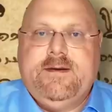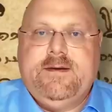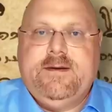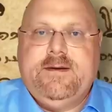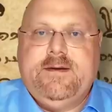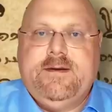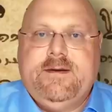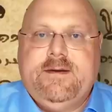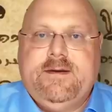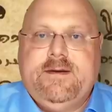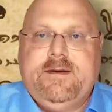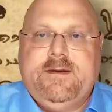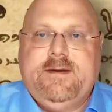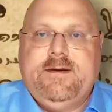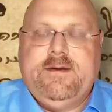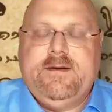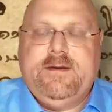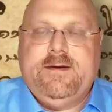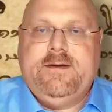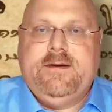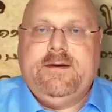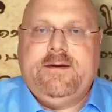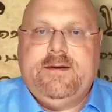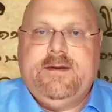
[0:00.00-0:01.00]

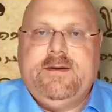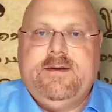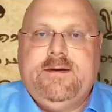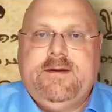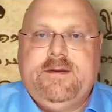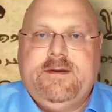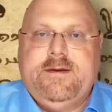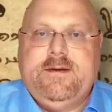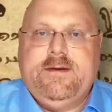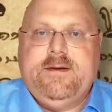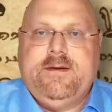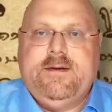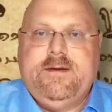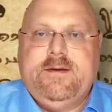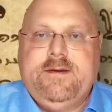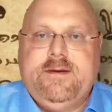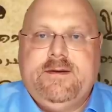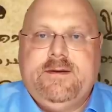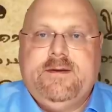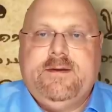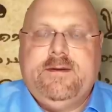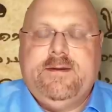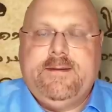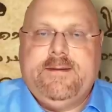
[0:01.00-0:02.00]

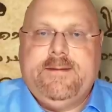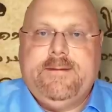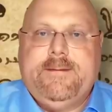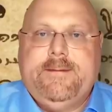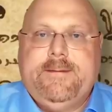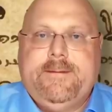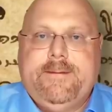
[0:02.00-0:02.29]
The person shown says nothing.